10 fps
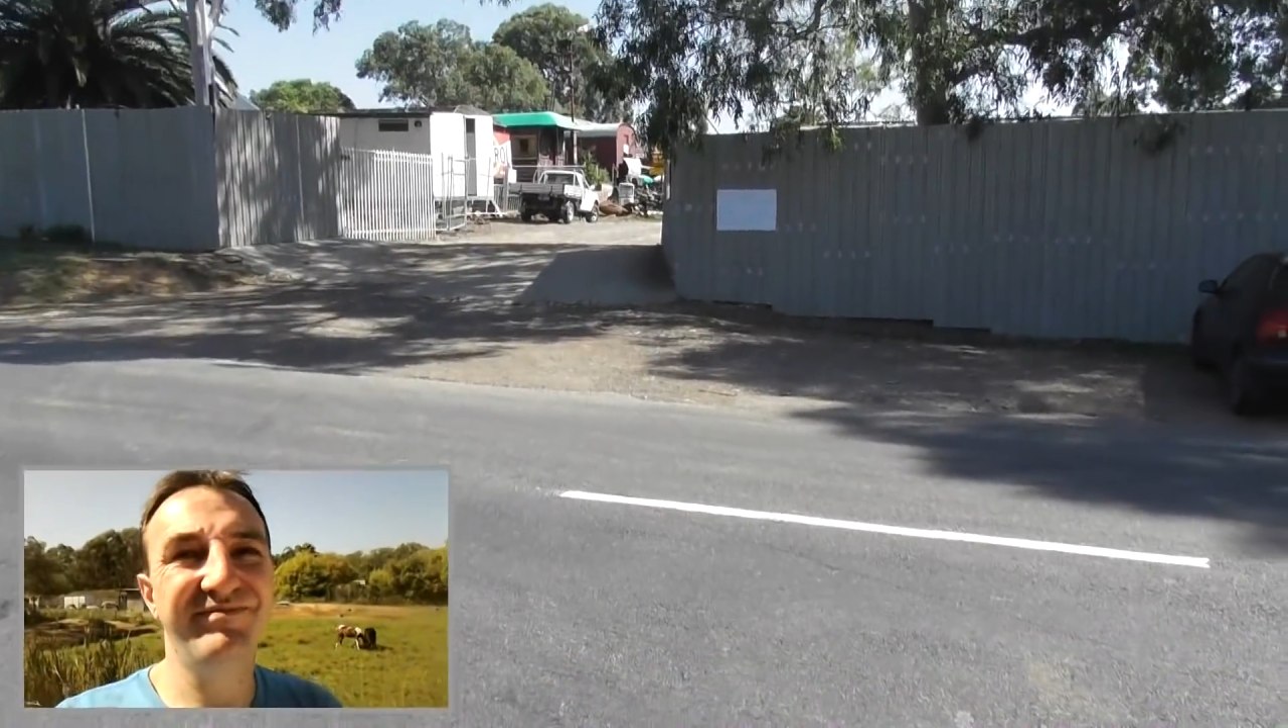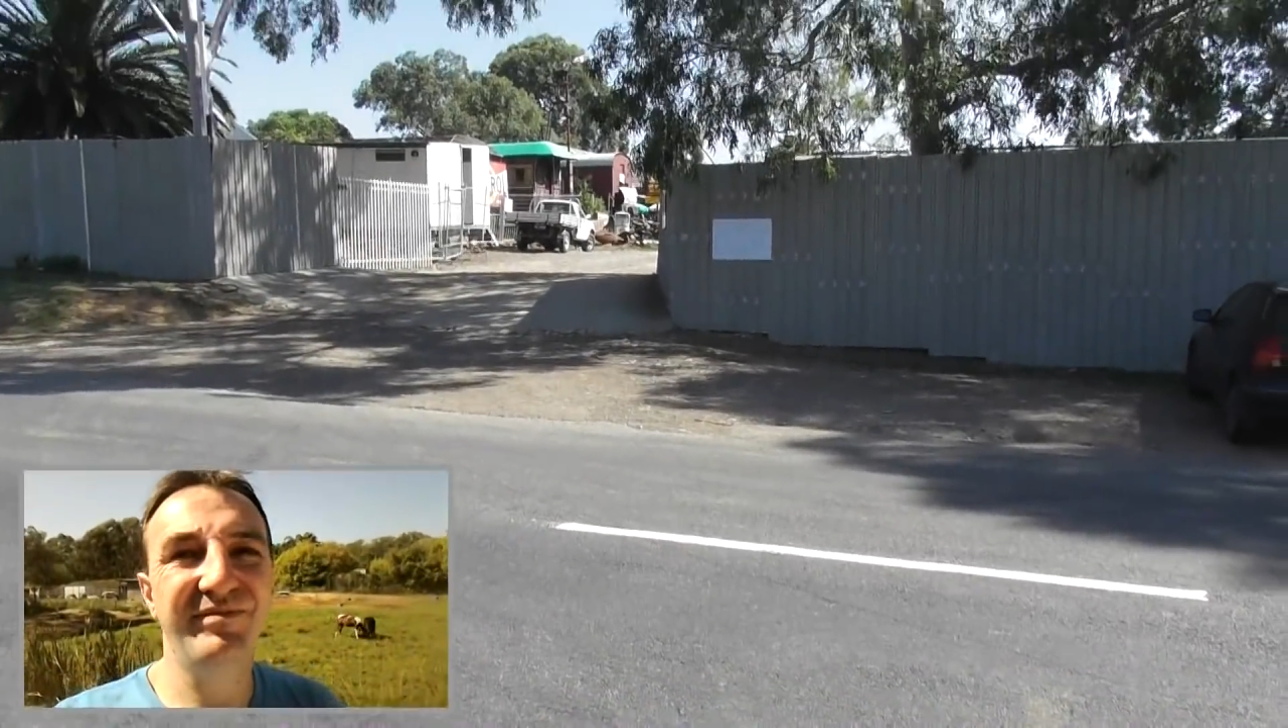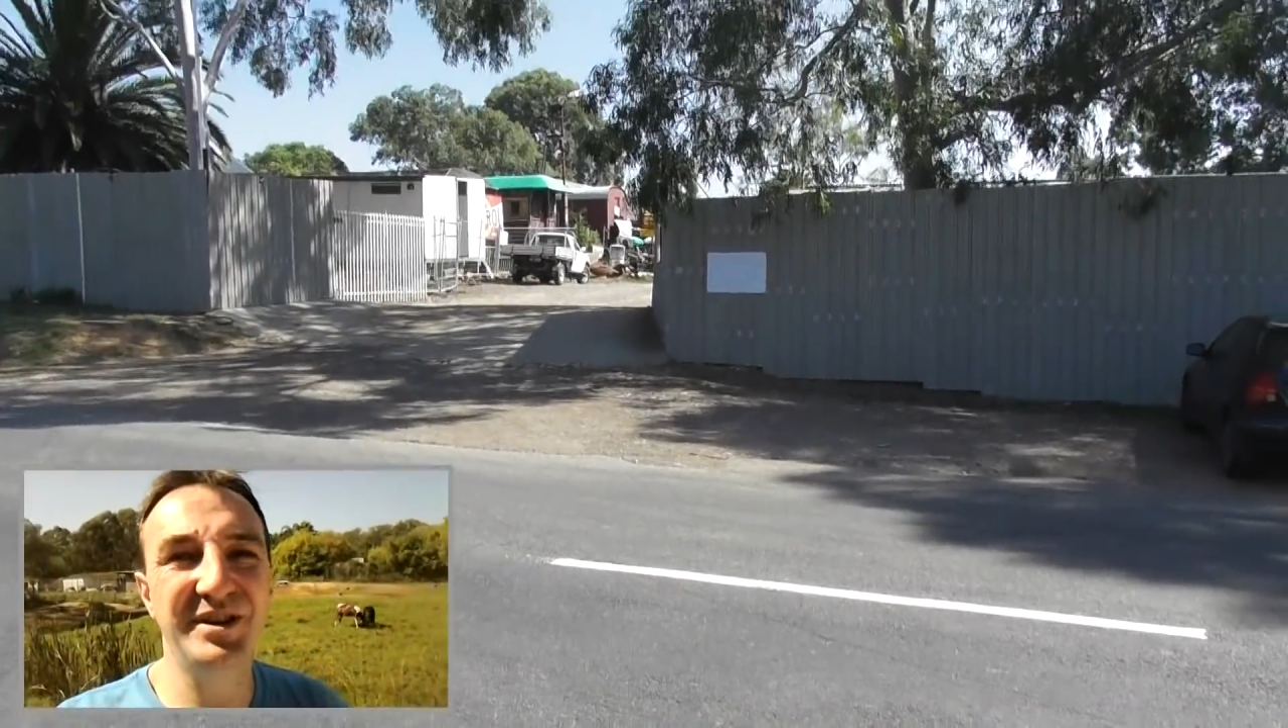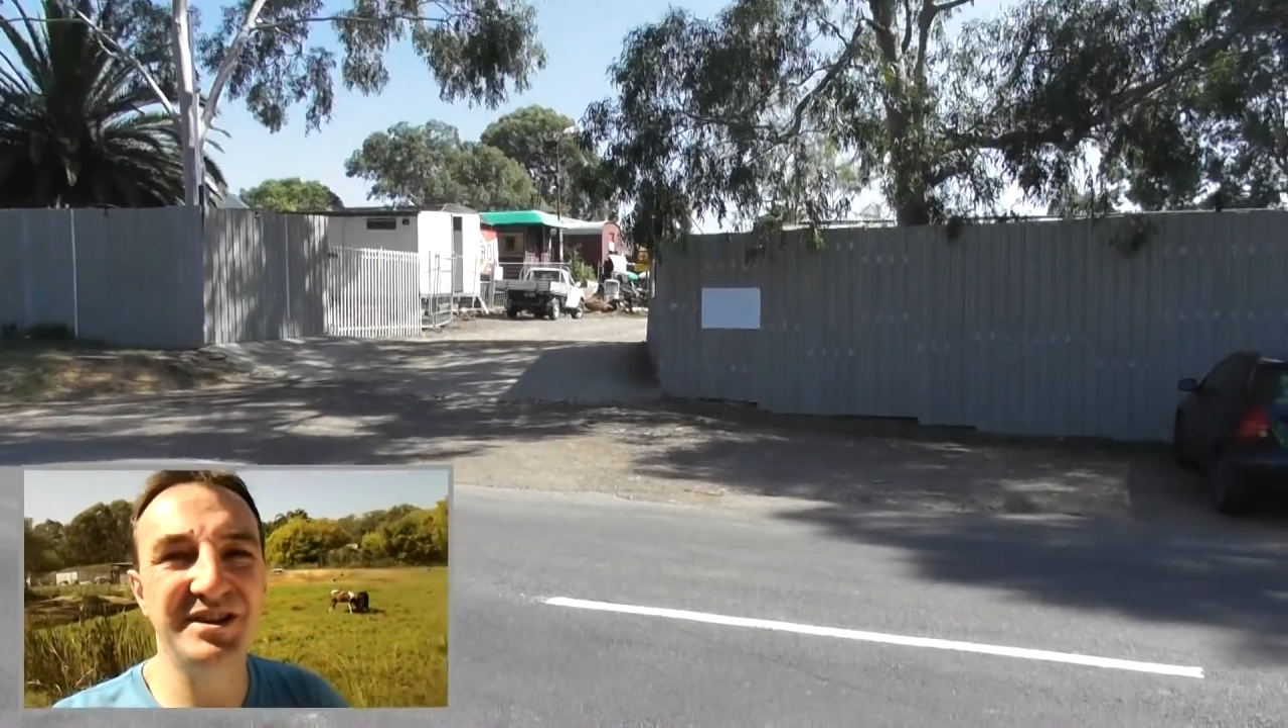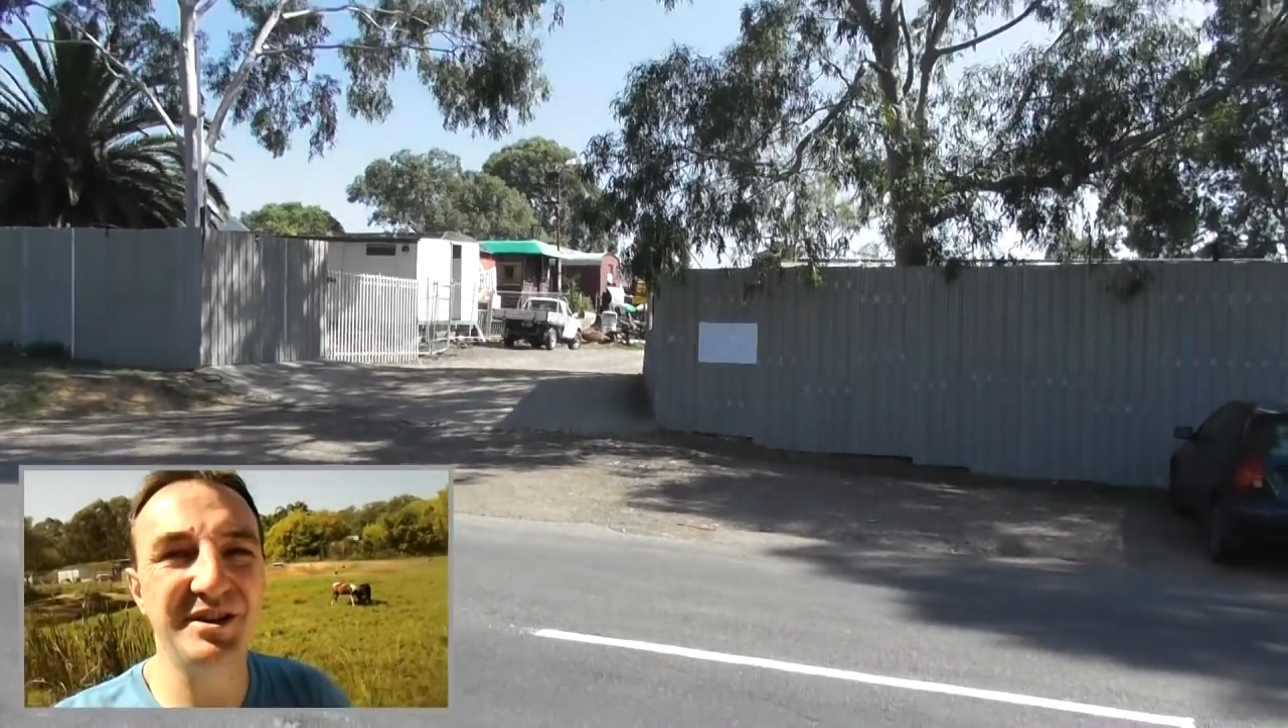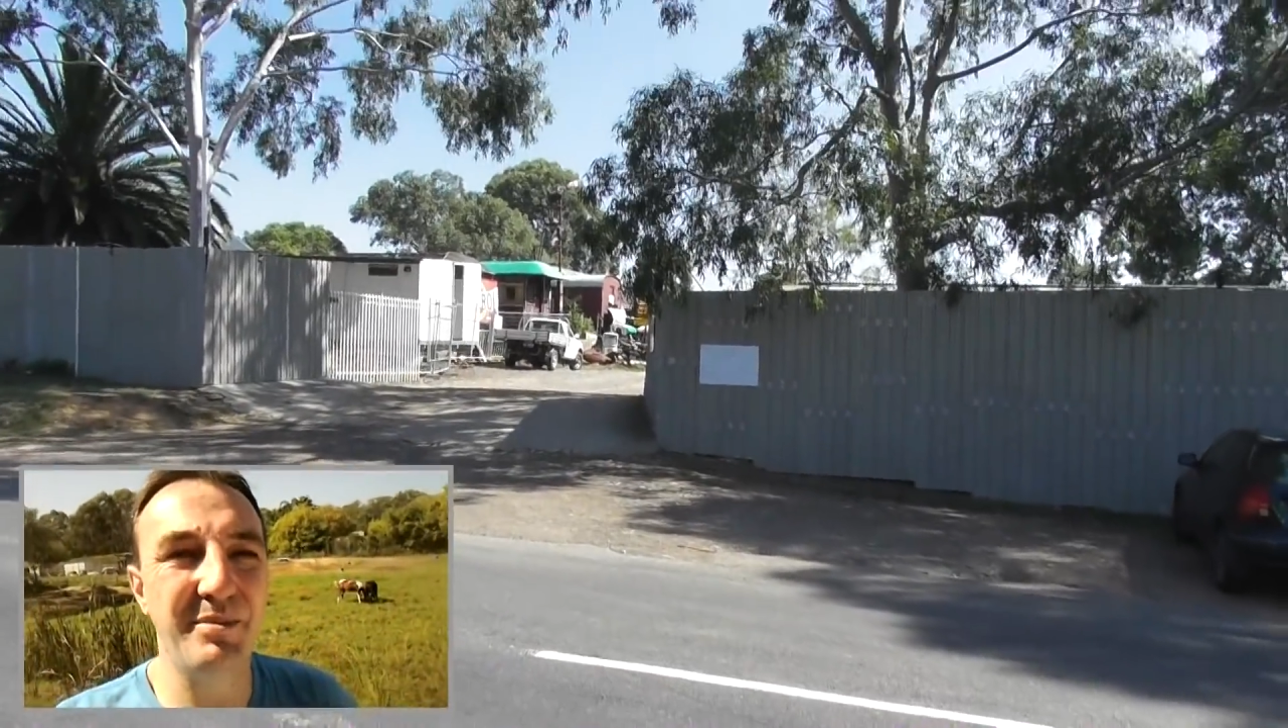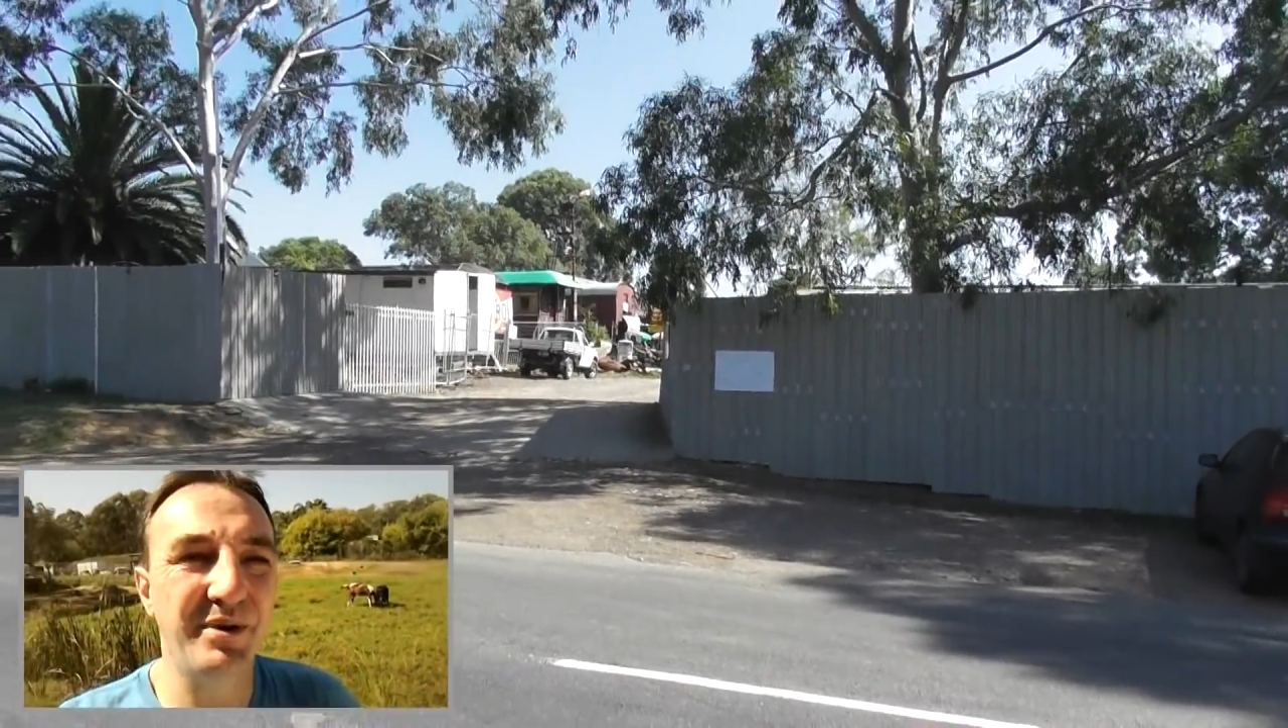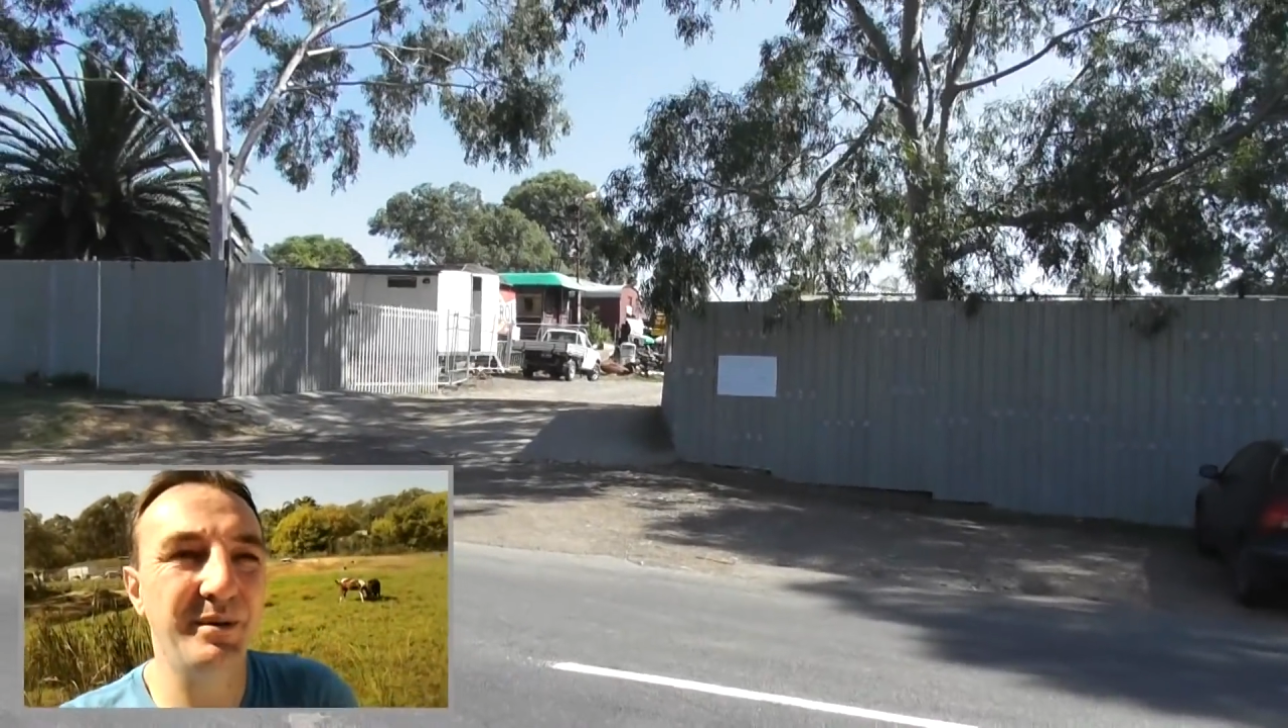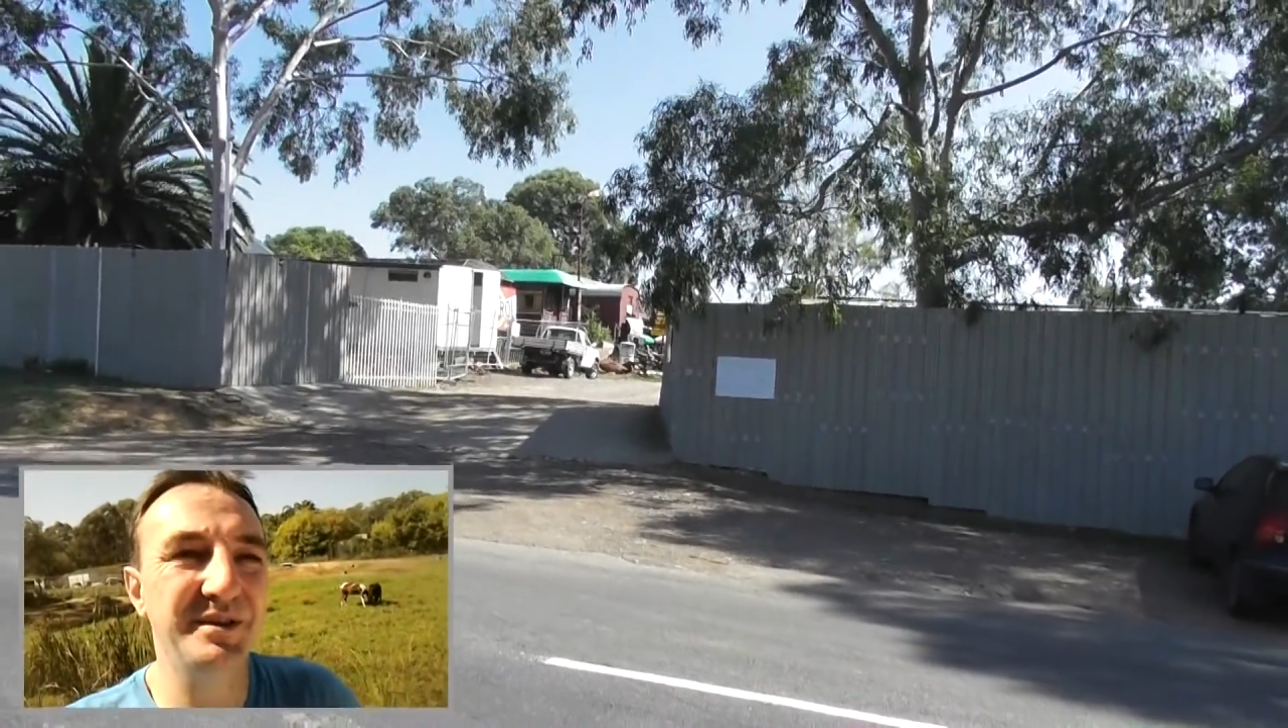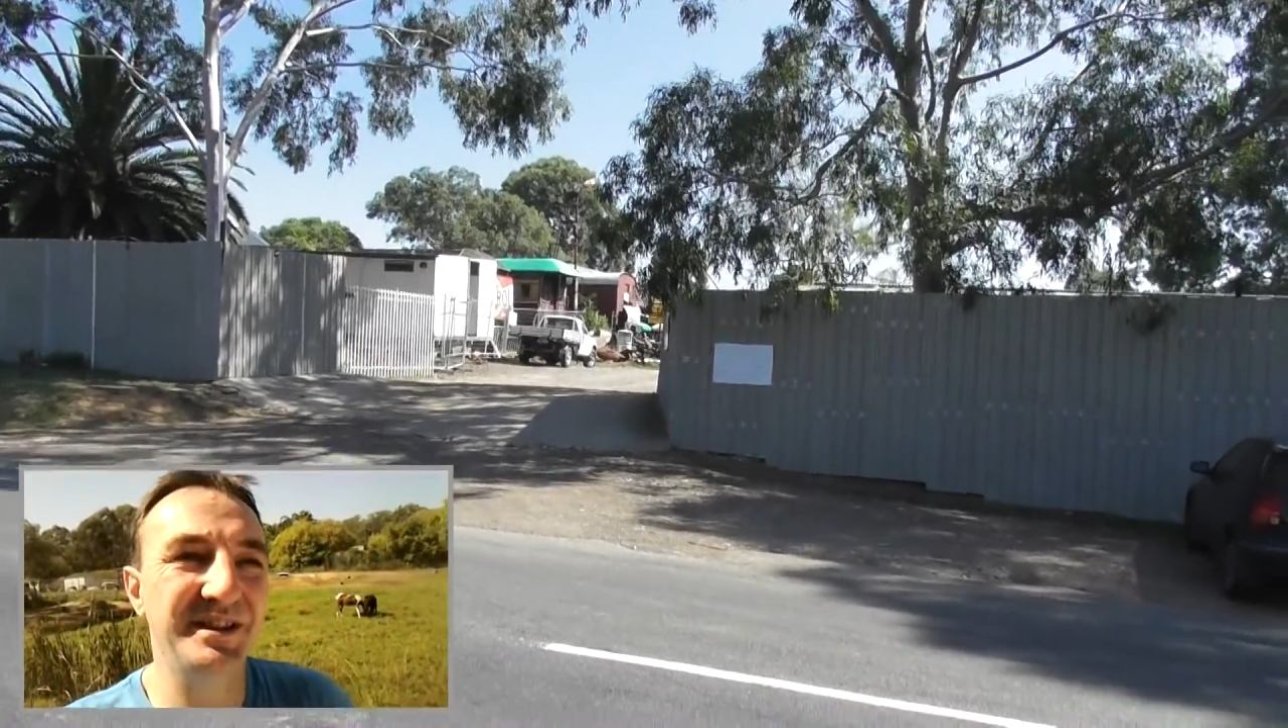which is not
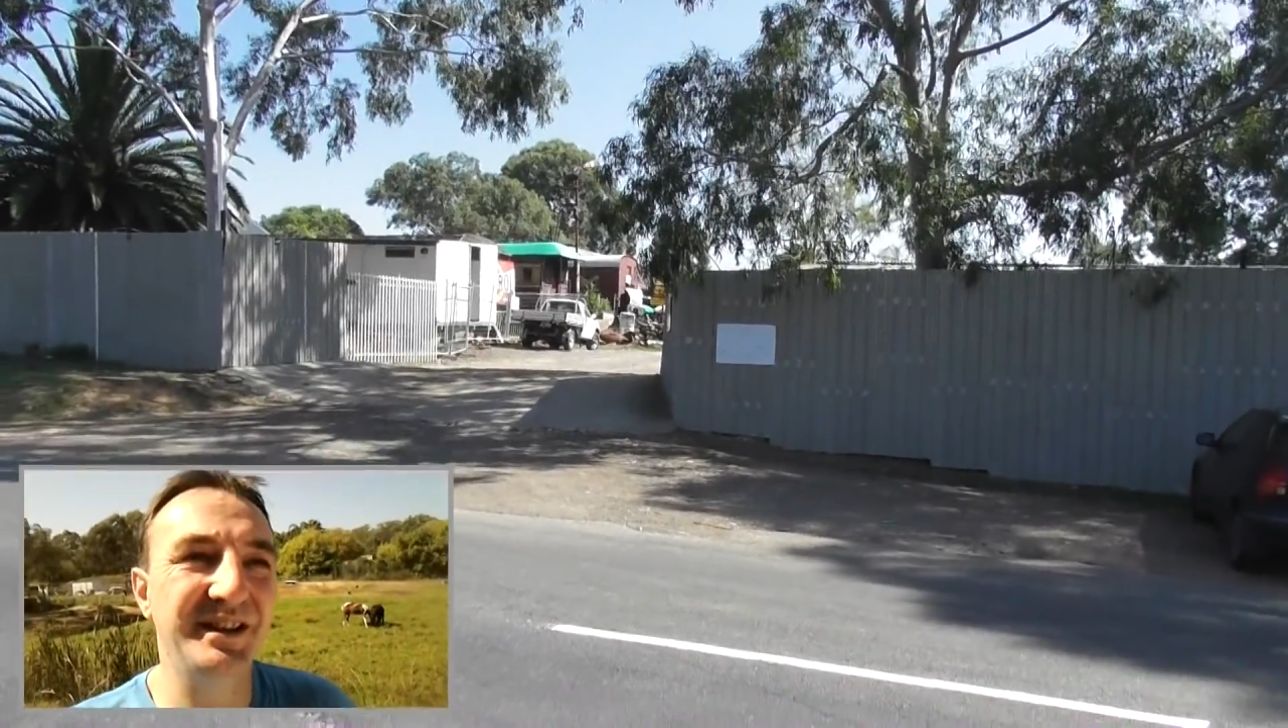promising.